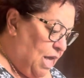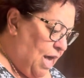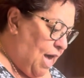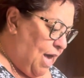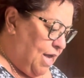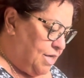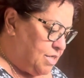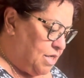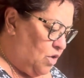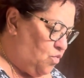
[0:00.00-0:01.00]
And
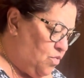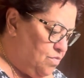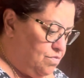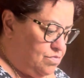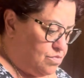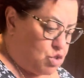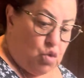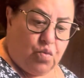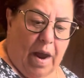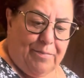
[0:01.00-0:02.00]
to
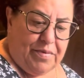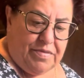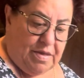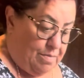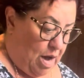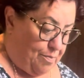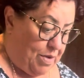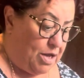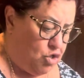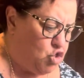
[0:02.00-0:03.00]
ripen them up.
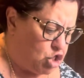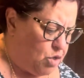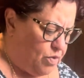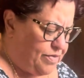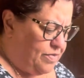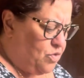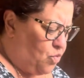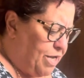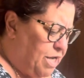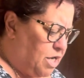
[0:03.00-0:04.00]
And usually within the
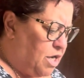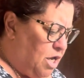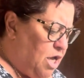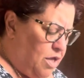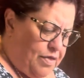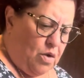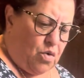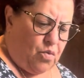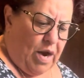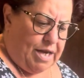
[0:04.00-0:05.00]
week, they were
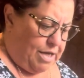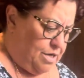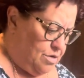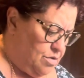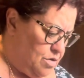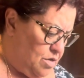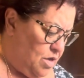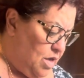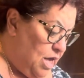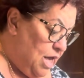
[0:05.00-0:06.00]
ready.
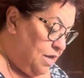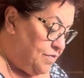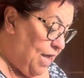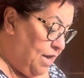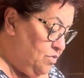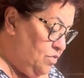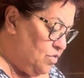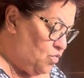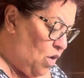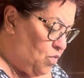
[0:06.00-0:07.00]
Then
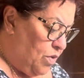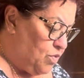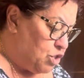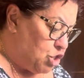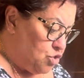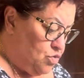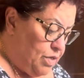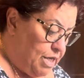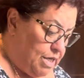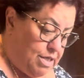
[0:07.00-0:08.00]
what we would do
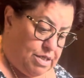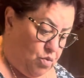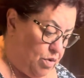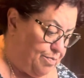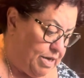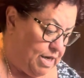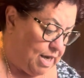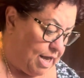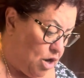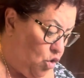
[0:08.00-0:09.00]
is it would be
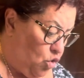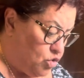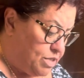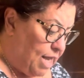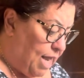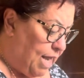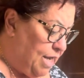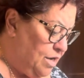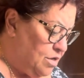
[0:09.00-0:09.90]
like a whole day